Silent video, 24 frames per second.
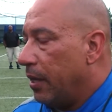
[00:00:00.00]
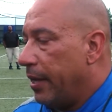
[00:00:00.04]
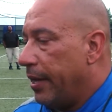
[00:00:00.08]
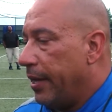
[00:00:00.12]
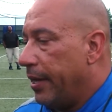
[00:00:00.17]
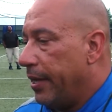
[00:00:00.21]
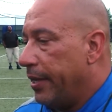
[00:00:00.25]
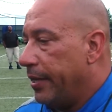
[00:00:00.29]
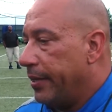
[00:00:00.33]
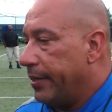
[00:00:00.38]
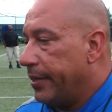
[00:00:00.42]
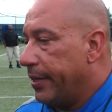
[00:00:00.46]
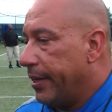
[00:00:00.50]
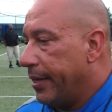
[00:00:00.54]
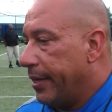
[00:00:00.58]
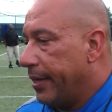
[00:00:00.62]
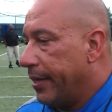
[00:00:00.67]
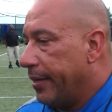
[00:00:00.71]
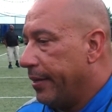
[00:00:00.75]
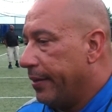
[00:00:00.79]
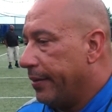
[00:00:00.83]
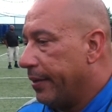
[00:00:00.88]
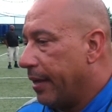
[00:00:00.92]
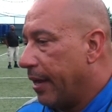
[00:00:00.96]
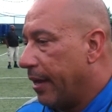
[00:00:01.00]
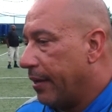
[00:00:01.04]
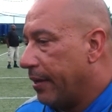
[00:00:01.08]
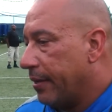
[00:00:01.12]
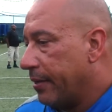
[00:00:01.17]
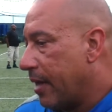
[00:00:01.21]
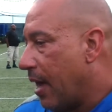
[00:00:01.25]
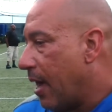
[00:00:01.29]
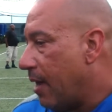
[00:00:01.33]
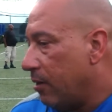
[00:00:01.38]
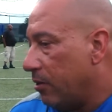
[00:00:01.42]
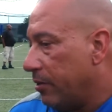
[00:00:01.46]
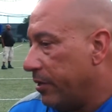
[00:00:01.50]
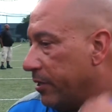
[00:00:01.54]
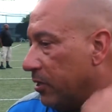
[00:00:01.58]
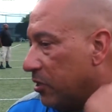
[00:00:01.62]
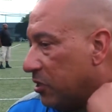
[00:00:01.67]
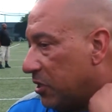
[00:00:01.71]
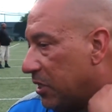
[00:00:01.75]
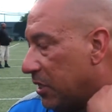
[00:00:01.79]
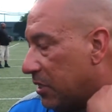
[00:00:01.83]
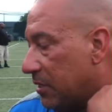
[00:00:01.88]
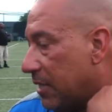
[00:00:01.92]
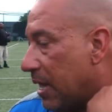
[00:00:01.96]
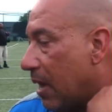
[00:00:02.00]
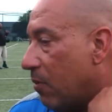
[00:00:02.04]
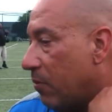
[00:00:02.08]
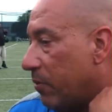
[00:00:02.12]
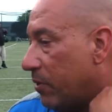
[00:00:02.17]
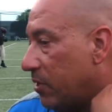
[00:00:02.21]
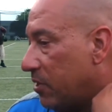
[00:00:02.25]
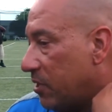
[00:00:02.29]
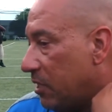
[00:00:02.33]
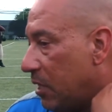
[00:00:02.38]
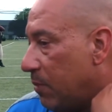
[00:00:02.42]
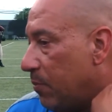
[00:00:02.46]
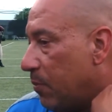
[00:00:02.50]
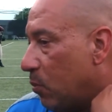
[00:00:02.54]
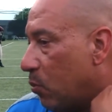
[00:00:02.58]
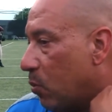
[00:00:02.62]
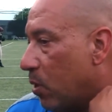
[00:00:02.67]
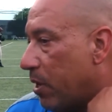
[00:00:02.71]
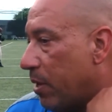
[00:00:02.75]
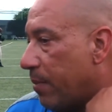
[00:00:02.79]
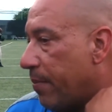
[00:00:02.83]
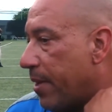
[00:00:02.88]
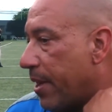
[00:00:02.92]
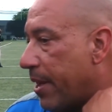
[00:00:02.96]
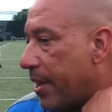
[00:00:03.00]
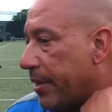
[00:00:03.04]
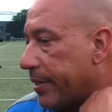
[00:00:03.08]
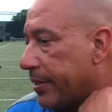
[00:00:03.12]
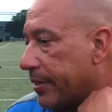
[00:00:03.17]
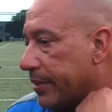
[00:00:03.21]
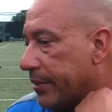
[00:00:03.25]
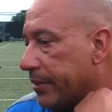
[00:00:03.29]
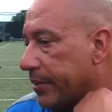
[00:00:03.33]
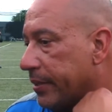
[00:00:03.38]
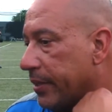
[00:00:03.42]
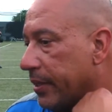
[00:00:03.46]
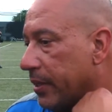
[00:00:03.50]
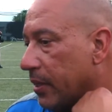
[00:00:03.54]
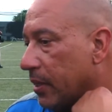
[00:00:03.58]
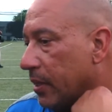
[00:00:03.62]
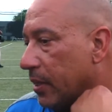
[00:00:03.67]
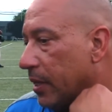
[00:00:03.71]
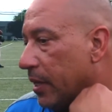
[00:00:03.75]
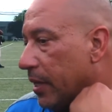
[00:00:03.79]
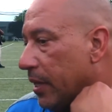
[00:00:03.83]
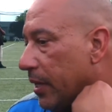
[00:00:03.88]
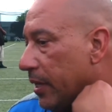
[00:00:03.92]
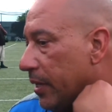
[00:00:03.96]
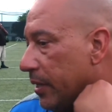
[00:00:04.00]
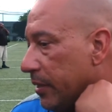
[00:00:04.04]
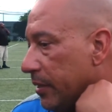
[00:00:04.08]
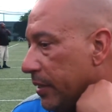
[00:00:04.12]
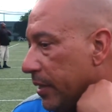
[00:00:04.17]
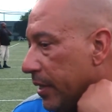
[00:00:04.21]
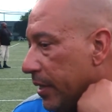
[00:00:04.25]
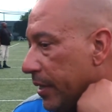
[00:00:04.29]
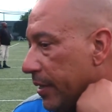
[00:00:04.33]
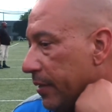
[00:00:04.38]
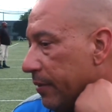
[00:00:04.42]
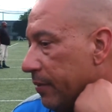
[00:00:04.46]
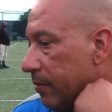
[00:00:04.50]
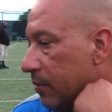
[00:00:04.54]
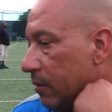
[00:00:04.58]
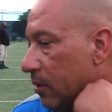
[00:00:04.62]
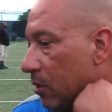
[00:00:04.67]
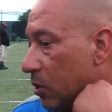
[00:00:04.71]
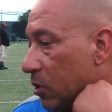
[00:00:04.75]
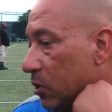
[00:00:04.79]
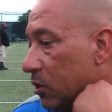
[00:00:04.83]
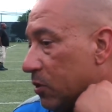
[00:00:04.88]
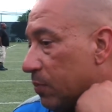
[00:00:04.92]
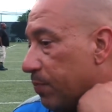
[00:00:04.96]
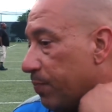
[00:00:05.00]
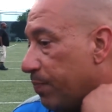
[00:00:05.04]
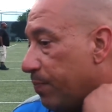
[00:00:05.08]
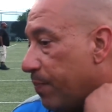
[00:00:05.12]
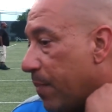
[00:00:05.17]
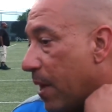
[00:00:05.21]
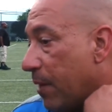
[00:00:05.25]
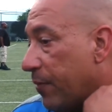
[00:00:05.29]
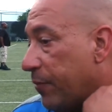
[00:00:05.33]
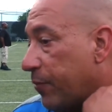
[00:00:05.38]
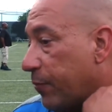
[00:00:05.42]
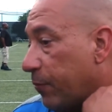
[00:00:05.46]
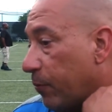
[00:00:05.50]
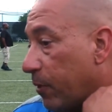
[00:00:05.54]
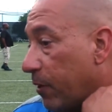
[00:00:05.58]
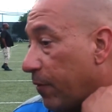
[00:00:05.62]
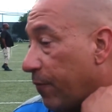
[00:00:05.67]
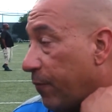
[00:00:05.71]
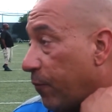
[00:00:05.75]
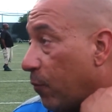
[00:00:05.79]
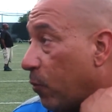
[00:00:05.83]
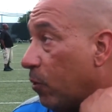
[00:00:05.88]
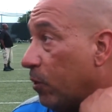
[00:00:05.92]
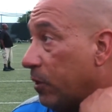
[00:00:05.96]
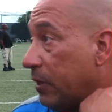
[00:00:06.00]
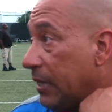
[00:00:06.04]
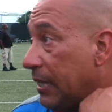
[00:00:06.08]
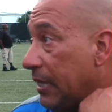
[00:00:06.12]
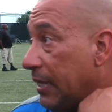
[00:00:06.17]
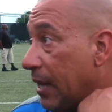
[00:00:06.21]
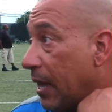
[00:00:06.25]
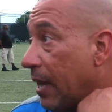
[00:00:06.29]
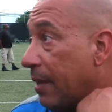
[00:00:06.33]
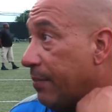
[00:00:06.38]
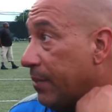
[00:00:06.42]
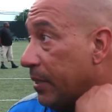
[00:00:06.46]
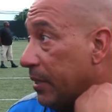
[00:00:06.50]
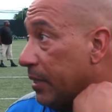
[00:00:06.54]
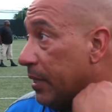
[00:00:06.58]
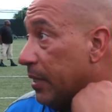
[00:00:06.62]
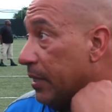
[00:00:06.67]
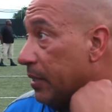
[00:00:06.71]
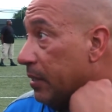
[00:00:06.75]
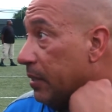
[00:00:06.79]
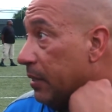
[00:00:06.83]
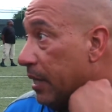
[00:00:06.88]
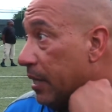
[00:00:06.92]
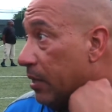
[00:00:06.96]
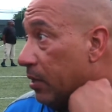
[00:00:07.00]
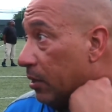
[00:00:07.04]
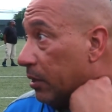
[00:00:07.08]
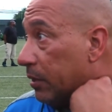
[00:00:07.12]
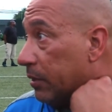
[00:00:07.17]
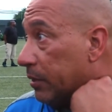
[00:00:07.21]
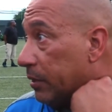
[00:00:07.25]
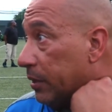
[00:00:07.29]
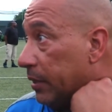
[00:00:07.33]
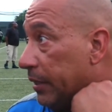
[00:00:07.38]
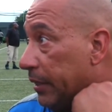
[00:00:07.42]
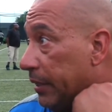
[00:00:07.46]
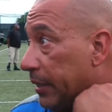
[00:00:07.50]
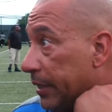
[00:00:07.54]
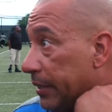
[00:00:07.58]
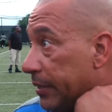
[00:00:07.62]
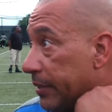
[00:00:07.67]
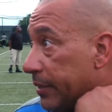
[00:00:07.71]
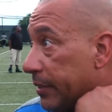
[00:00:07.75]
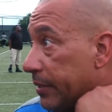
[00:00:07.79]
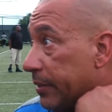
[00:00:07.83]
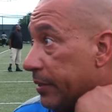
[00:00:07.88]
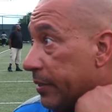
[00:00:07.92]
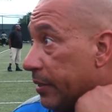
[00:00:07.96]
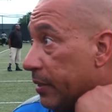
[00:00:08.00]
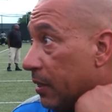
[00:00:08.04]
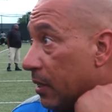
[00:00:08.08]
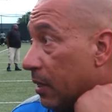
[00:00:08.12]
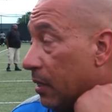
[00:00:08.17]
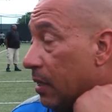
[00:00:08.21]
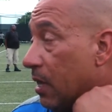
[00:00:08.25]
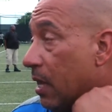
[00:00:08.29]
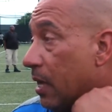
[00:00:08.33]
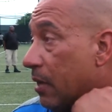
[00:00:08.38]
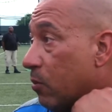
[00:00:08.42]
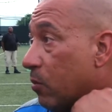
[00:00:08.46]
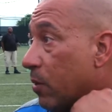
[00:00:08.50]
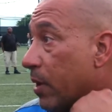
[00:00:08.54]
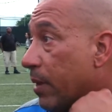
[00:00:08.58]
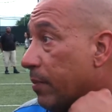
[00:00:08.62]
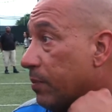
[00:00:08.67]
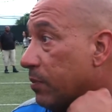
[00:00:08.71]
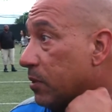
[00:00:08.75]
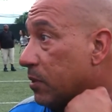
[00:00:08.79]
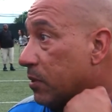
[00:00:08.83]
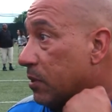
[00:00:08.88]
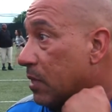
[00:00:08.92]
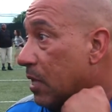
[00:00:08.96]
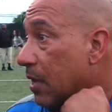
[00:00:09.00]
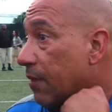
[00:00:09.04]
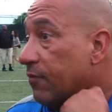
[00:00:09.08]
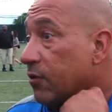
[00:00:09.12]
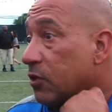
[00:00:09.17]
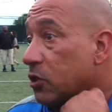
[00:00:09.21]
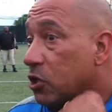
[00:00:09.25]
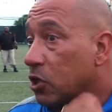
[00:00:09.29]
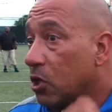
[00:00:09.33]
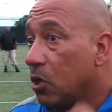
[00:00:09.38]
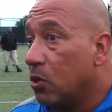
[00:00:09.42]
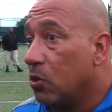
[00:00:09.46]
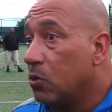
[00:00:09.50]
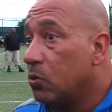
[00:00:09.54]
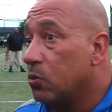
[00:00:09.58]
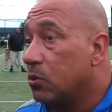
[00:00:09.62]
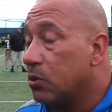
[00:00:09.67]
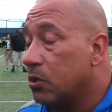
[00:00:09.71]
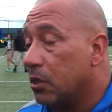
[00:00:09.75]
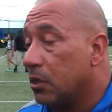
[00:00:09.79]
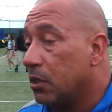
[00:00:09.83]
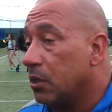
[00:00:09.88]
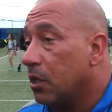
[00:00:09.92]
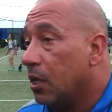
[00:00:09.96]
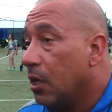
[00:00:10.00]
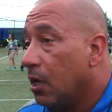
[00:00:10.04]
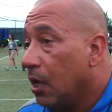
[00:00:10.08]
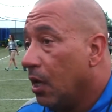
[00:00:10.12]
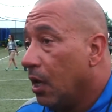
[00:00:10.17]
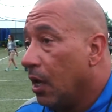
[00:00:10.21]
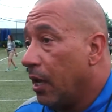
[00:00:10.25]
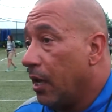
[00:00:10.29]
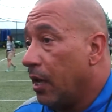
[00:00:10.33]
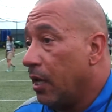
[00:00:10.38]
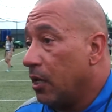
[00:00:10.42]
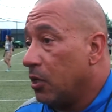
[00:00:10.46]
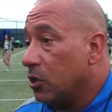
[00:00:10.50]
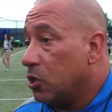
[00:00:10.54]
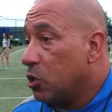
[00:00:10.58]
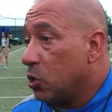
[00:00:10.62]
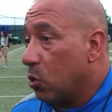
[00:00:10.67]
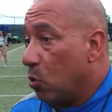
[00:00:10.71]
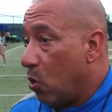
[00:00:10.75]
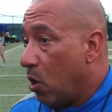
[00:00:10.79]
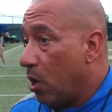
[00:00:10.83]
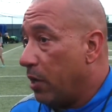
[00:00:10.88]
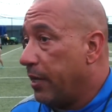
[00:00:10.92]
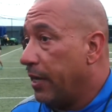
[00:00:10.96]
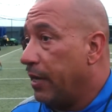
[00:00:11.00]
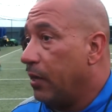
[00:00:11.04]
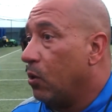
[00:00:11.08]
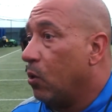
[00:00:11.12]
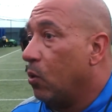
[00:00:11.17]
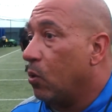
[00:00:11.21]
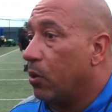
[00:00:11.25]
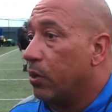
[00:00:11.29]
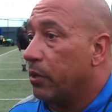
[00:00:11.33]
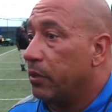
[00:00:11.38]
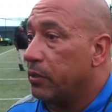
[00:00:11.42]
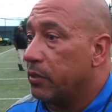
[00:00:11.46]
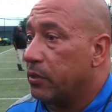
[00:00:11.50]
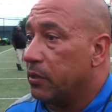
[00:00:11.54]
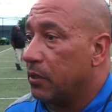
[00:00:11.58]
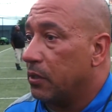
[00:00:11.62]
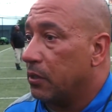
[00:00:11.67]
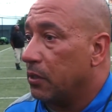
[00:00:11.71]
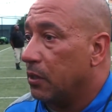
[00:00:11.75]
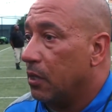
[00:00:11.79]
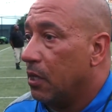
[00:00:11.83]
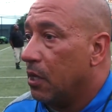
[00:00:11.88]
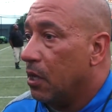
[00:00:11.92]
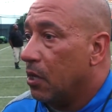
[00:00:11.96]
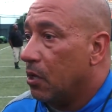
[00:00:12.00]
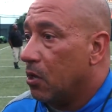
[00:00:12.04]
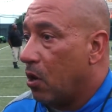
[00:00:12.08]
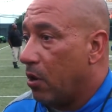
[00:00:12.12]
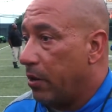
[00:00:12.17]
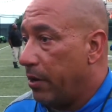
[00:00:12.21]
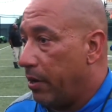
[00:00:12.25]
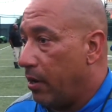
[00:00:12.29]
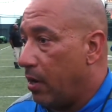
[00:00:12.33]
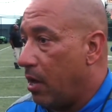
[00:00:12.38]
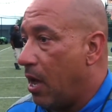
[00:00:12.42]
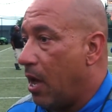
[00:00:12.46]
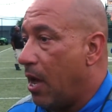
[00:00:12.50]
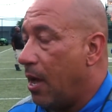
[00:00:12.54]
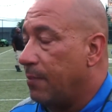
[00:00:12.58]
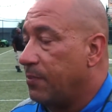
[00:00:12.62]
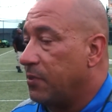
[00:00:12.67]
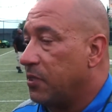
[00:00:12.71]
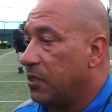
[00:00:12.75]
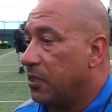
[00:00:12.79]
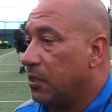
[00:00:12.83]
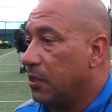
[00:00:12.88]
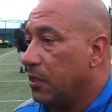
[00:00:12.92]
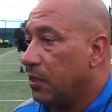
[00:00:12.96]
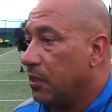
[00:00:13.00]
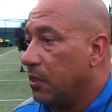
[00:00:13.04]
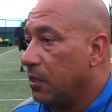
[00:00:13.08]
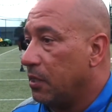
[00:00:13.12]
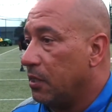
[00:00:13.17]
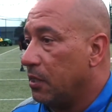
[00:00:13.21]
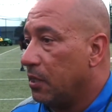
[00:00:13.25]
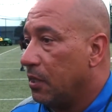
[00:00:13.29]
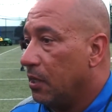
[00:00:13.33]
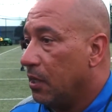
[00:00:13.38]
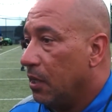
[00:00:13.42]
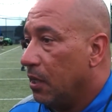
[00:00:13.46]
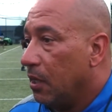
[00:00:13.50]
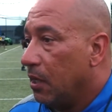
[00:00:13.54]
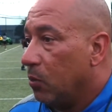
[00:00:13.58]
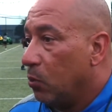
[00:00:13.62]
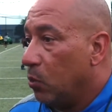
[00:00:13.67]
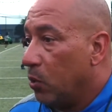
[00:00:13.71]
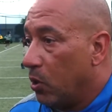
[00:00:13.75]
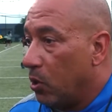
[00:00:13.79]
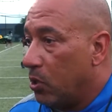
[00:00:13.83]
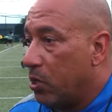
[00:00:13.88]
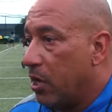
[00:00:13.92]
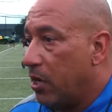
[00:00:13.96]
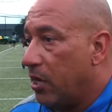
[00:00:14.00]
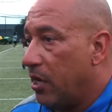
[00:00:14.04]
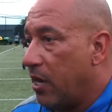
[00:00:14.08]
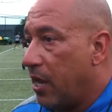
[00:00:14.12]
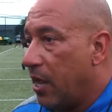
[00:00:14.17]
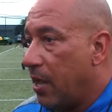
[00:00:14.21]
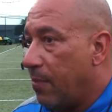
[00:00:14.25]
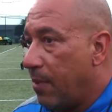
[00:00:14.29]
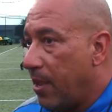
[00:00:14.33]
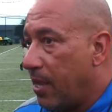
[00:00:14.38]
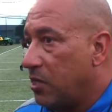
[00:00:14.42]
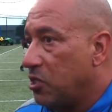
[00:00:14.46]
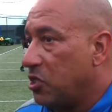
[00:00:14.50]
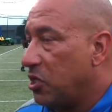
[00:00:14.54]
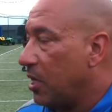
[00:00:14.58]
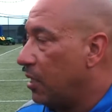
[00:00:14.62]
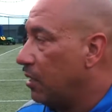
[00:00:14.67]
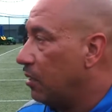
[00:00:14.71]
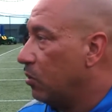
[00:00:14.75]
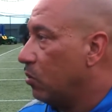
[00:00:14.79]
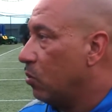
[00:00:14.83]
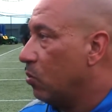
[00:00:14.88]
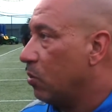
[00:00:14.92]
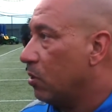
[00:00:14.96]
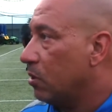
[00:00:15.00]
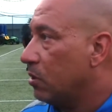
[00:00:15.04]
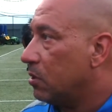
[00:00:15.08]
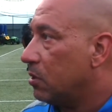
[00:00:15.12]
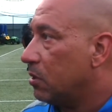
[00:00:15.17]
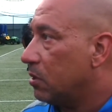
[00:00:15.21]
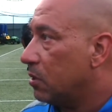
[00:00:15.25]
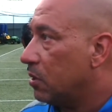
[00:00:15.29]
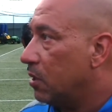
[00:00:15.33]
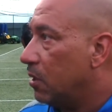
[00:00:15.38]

And Kyler Neal sticks out when you see him in running back. And there's about three or four D-linemen that are getting a lot of reps. Tevin Jones and Shawane Lawrence and Carnell Hobson and Will Cunningham and Jalen Lawrence.